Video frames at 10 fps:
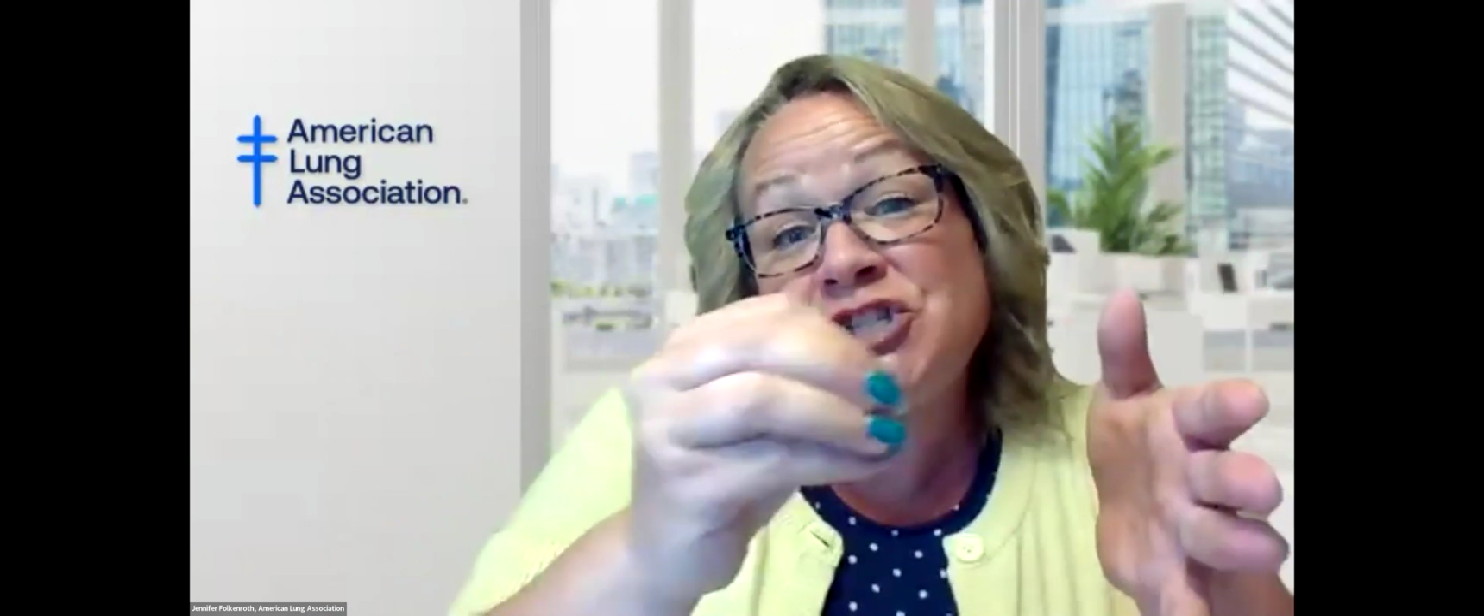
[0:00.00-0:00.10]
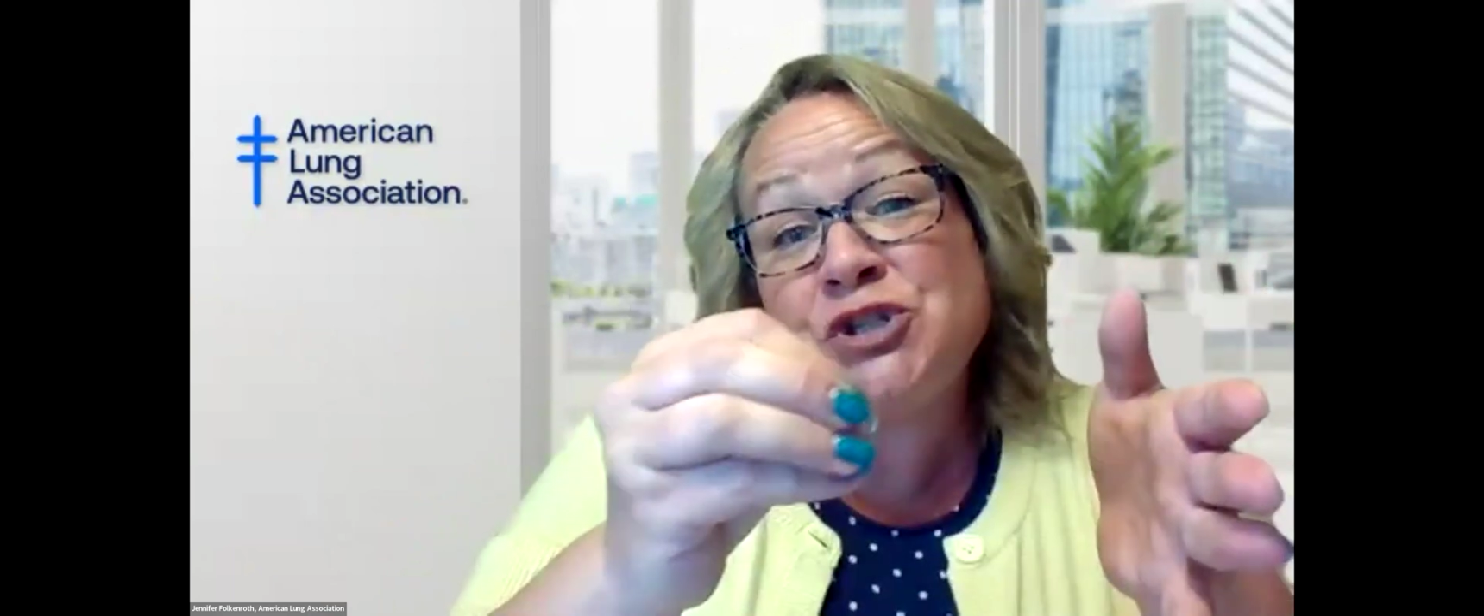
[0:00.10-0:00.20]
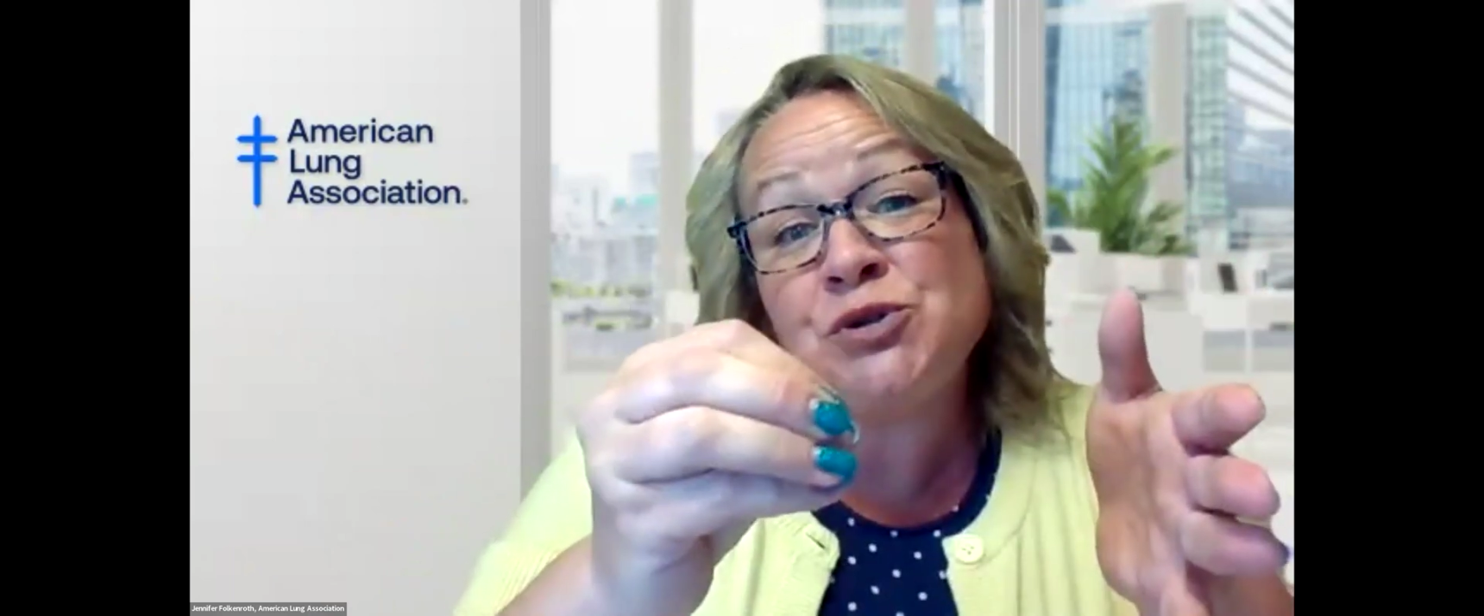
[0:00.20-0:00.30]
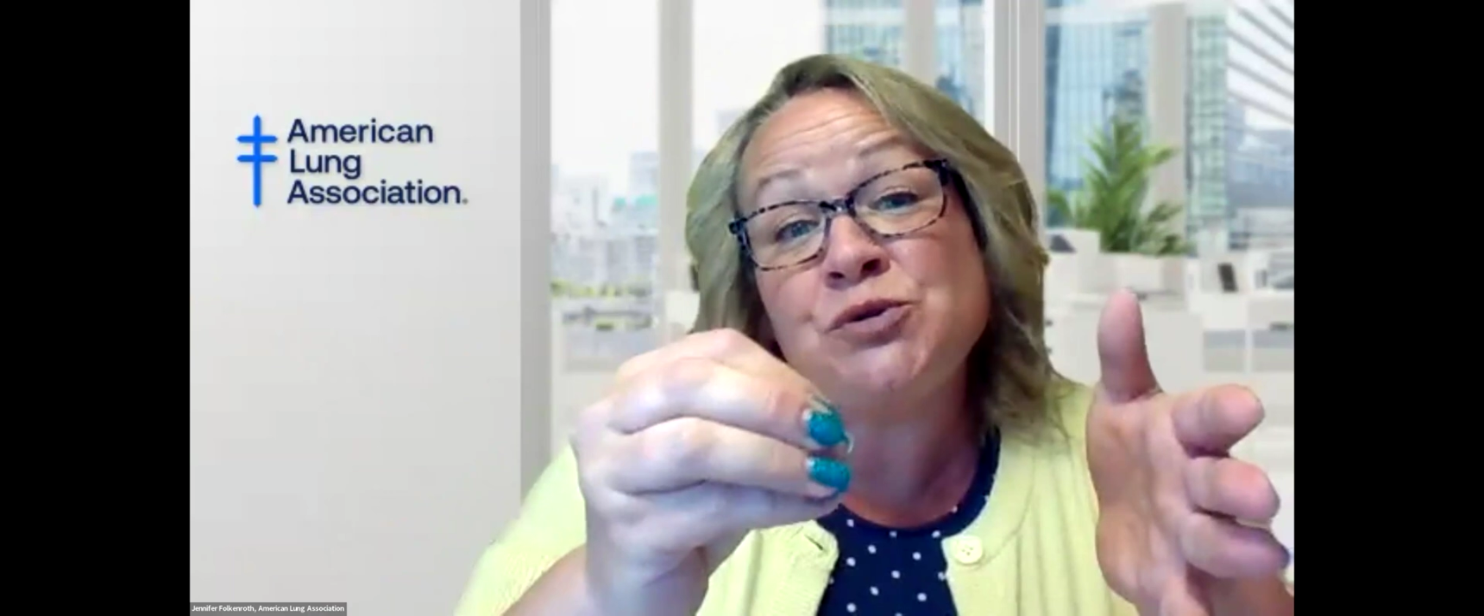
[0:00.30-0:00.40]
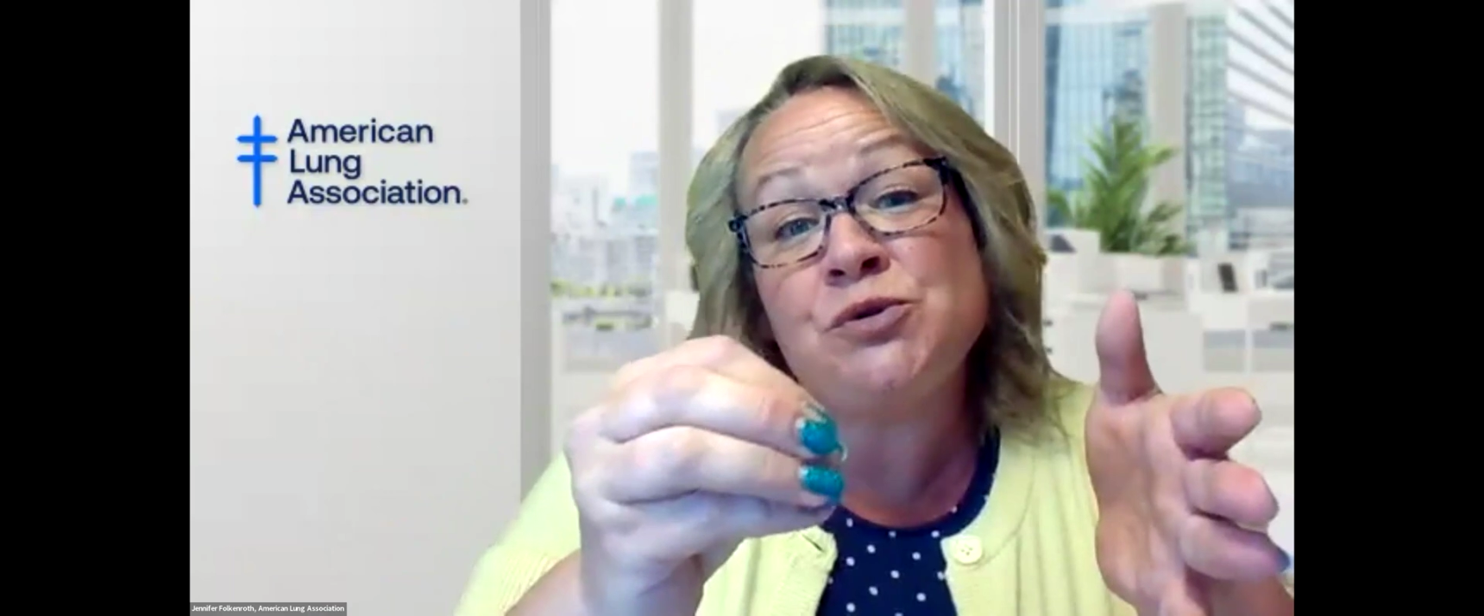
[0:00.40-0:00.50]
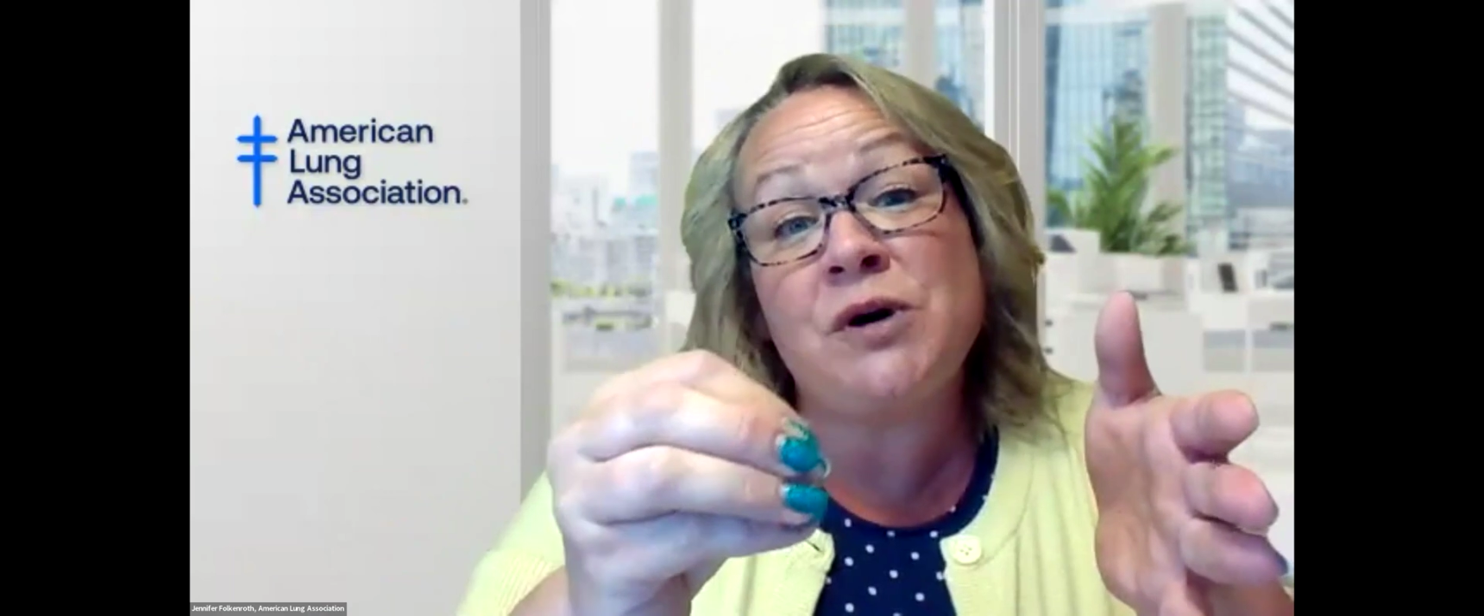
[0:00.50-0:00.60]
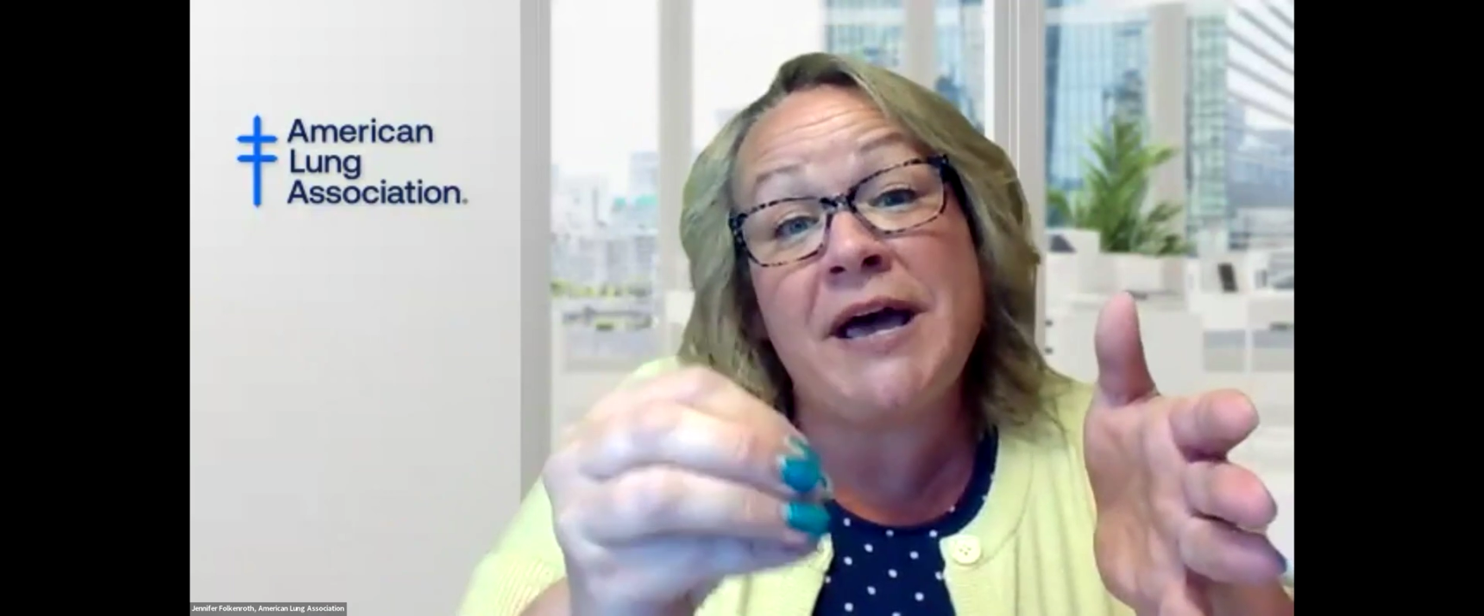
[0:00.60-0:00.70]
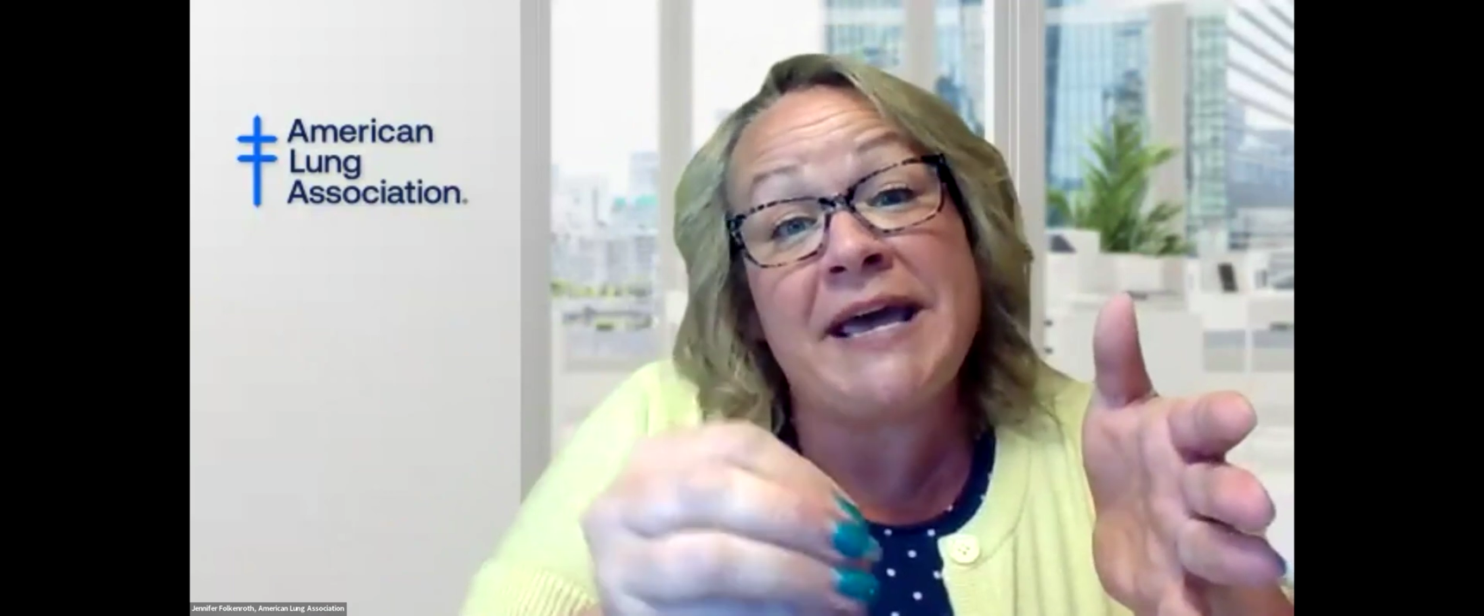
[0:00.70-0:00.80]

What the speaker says: to